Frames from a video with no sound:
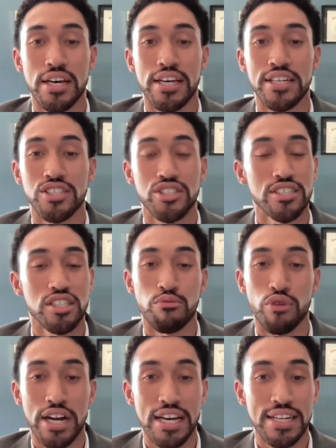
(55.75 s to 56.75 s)
is just a
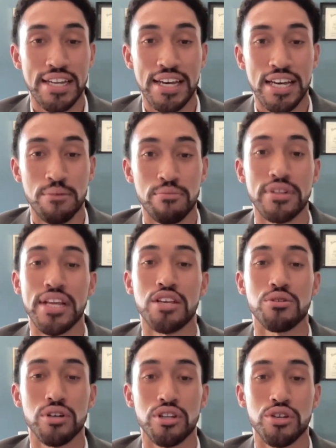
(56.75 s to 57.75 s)
brand name that
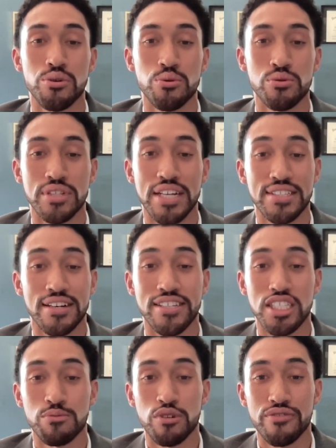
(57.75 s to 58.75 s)
you can use that's
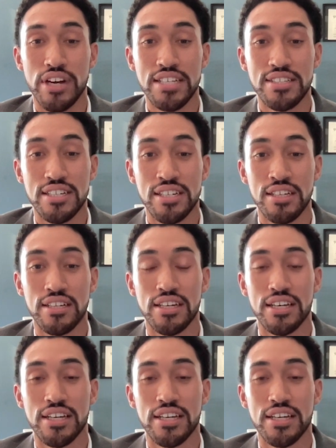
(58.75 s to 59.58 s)
customer-facing,